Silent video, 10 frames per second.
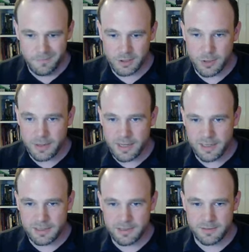So I think
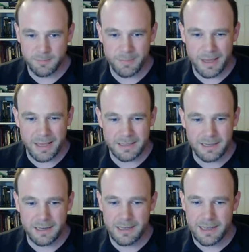that's
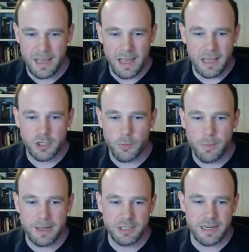basically it. So we
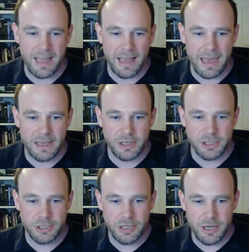mentioned age.